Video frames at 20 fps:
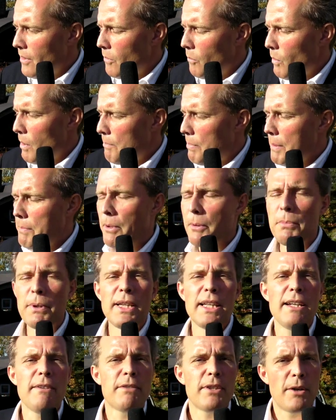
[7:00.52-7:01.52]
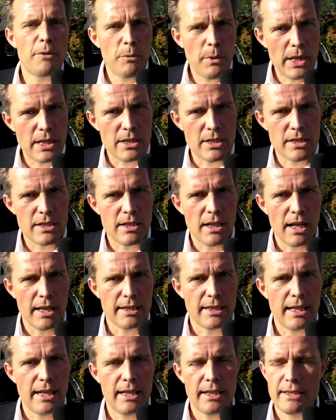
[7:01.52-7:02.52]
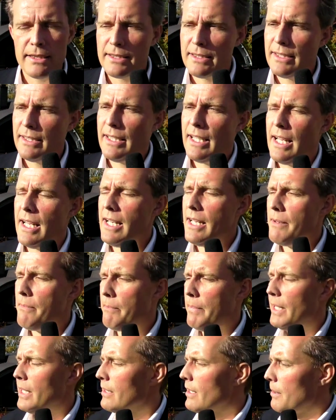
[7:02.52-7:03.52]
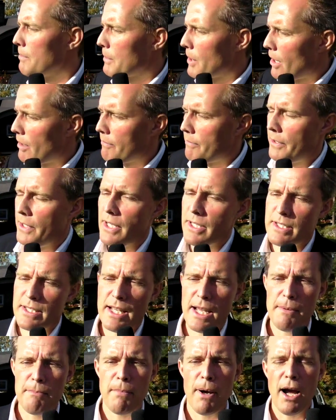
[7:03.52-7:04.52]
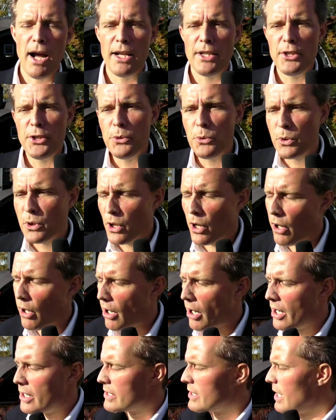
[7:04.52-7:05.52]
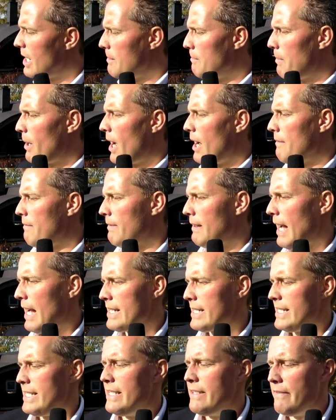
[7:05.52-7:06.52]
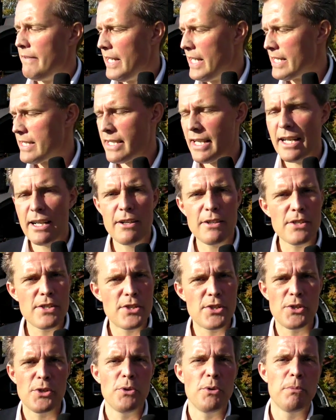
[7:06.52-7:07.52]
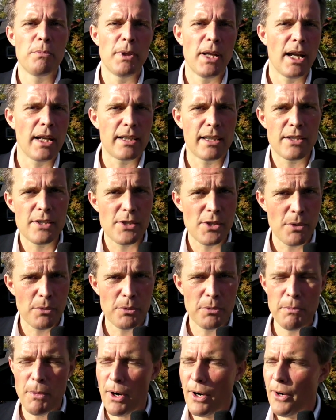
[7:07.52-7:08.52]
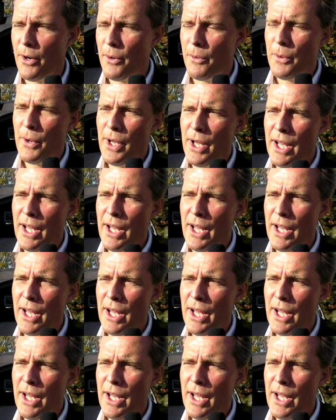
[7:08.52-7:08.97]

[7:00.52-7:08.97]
when people believe they're rich like that, they build up confidence. They buy new cars, they buy flat TVs, they consume like there's no tomorrow,